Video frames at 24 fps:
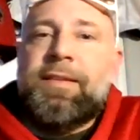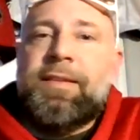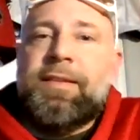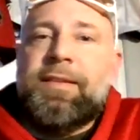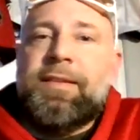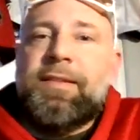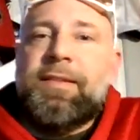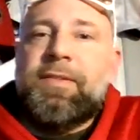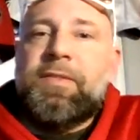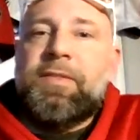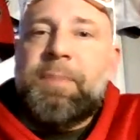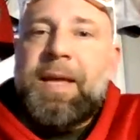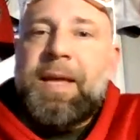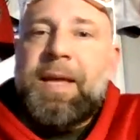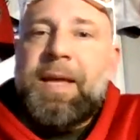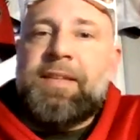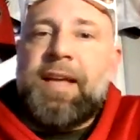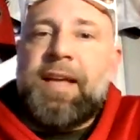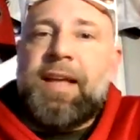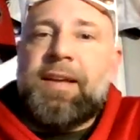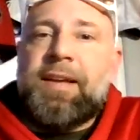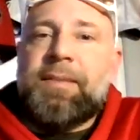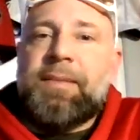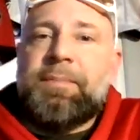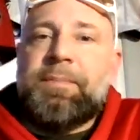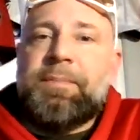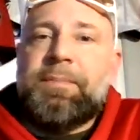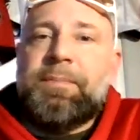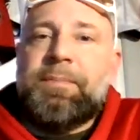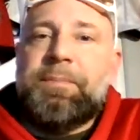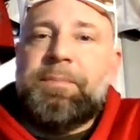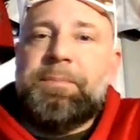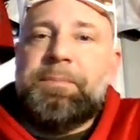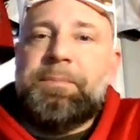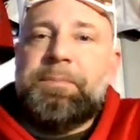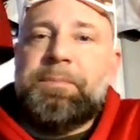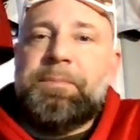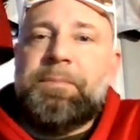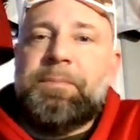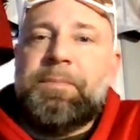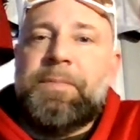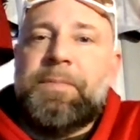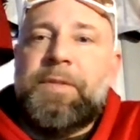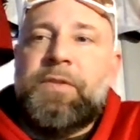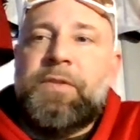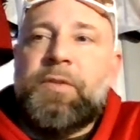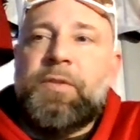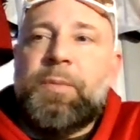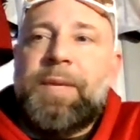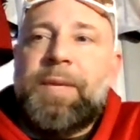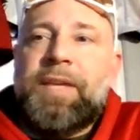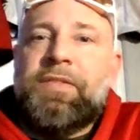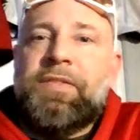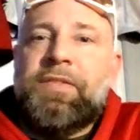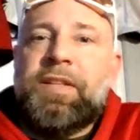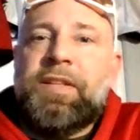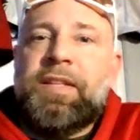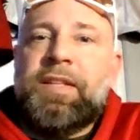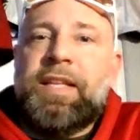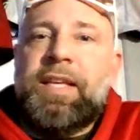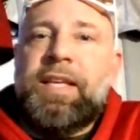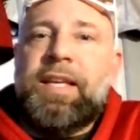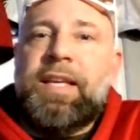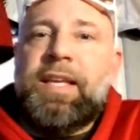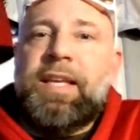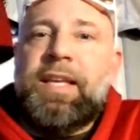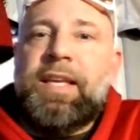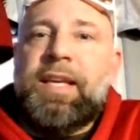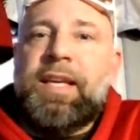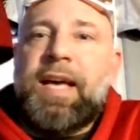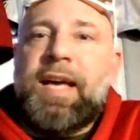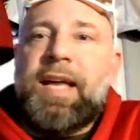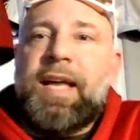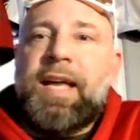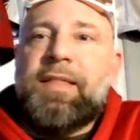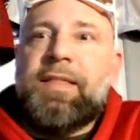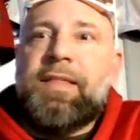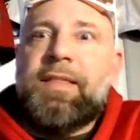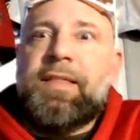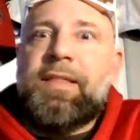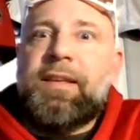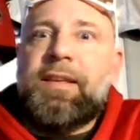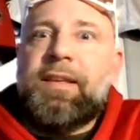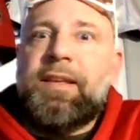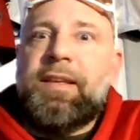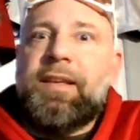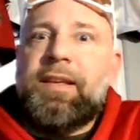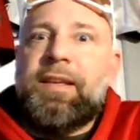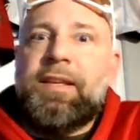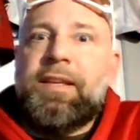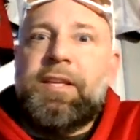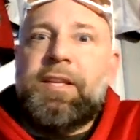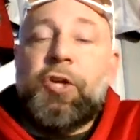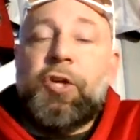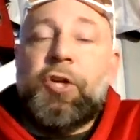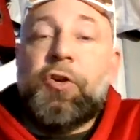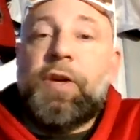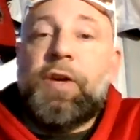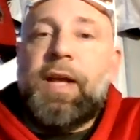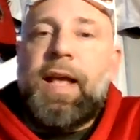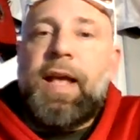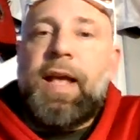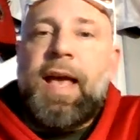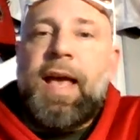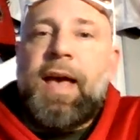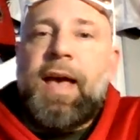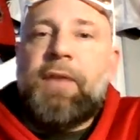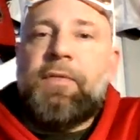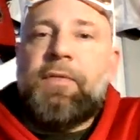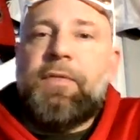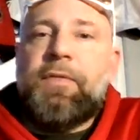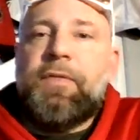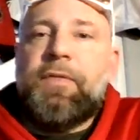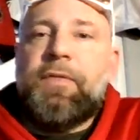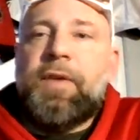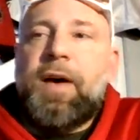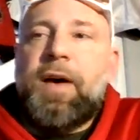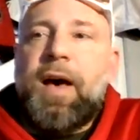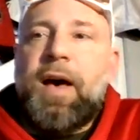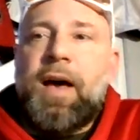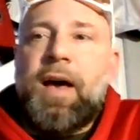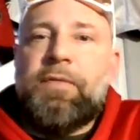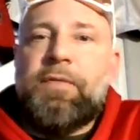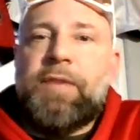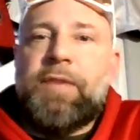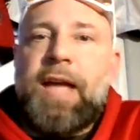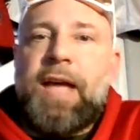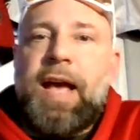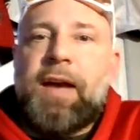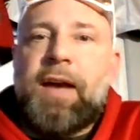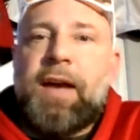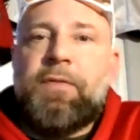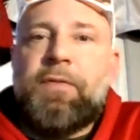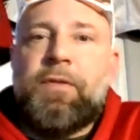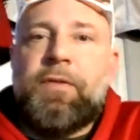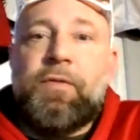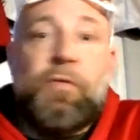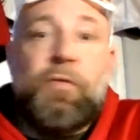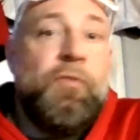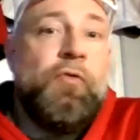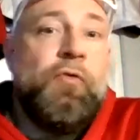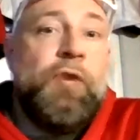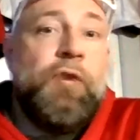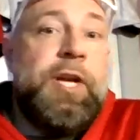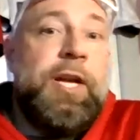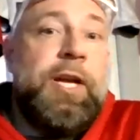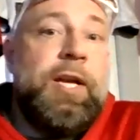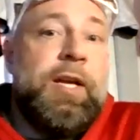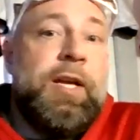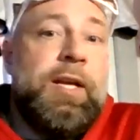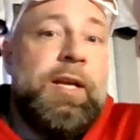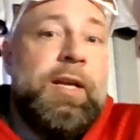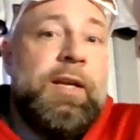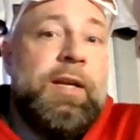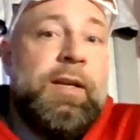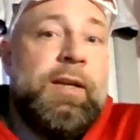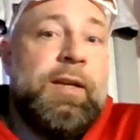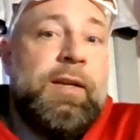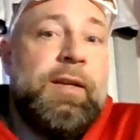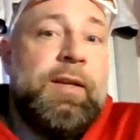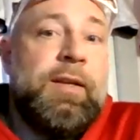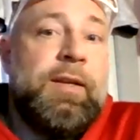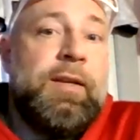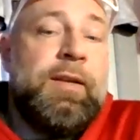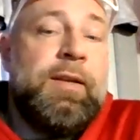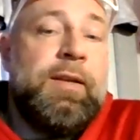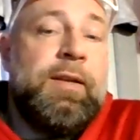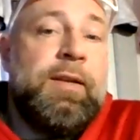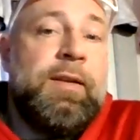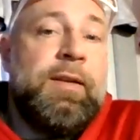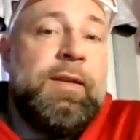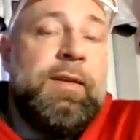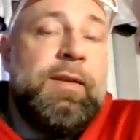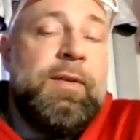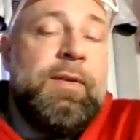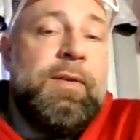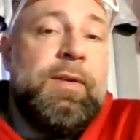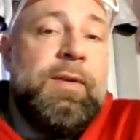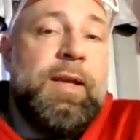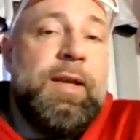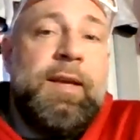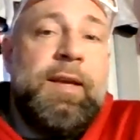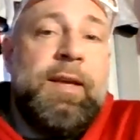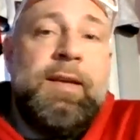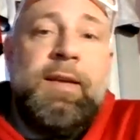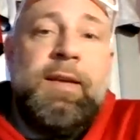spent on him. So basically he got the year and a half out of Dak for free. Okay.